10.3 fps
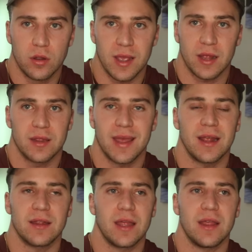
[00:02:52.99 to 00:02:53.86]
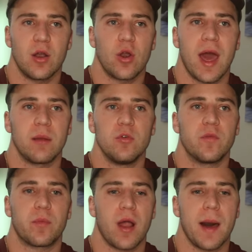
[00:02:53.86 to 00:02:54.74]
Like, they don't know how to
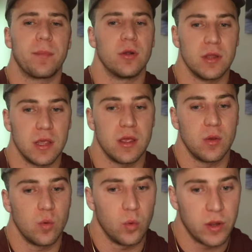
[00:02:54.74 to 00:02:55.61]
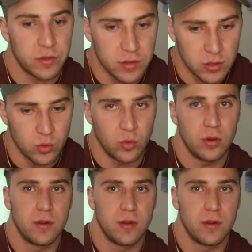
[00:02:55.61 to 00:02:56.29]
move properly with you